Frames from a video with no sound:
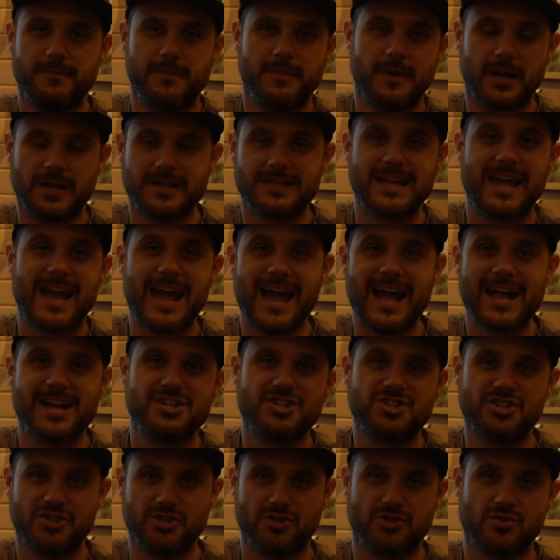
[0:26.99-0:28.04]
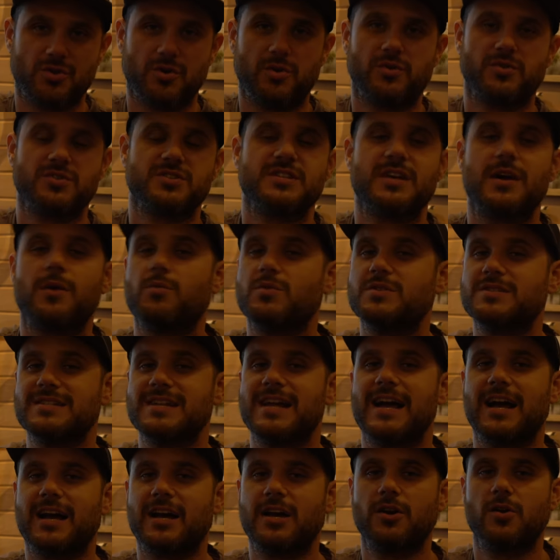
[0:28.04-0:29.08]
attached controllers. That was
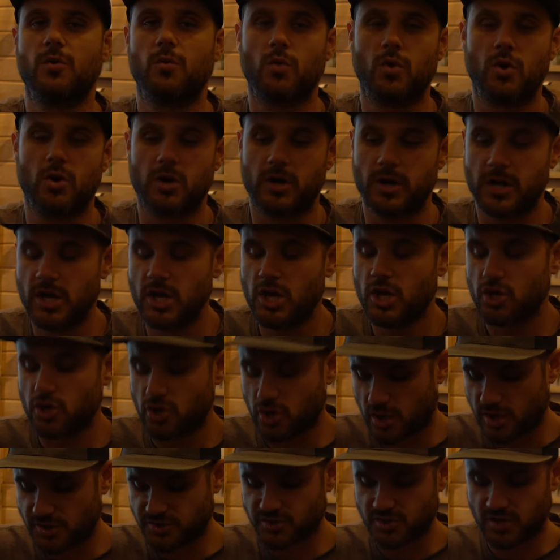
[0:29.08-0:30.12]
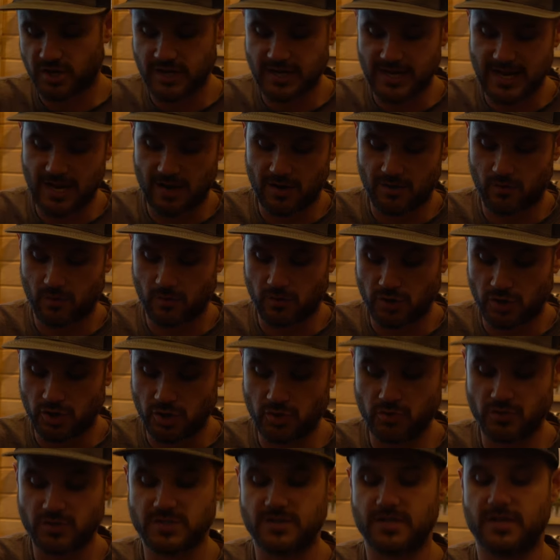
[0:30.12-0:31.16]
not going to work. You also could not
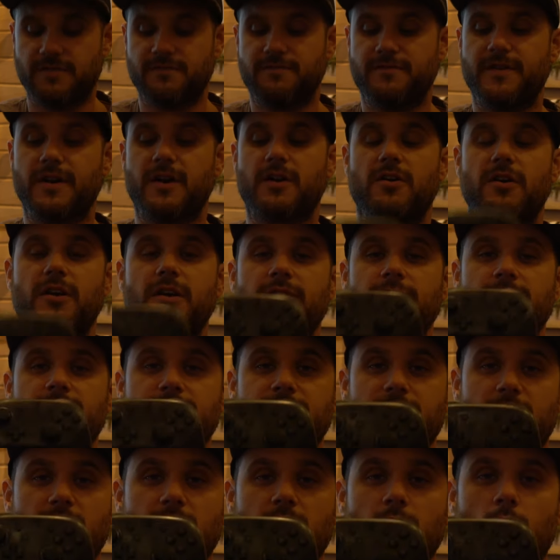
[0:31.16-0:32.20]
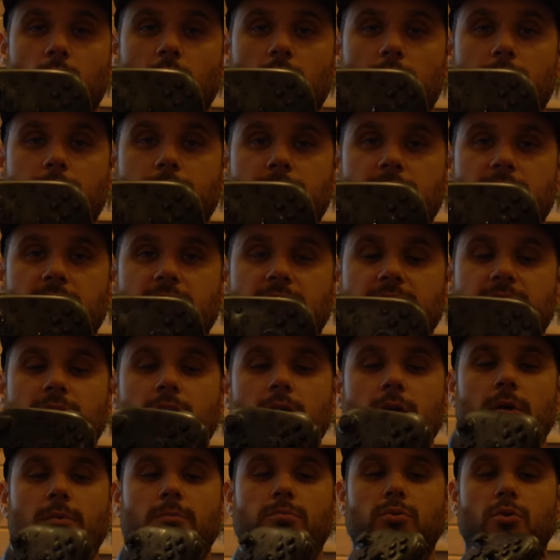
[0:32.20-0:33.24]
use the very well made
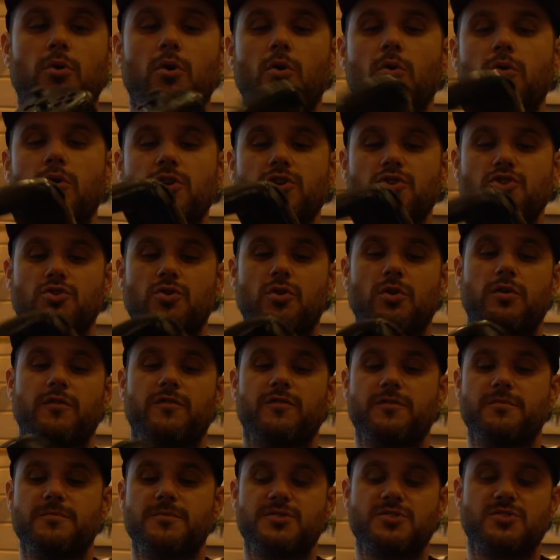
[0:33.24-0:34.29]
pro controller from the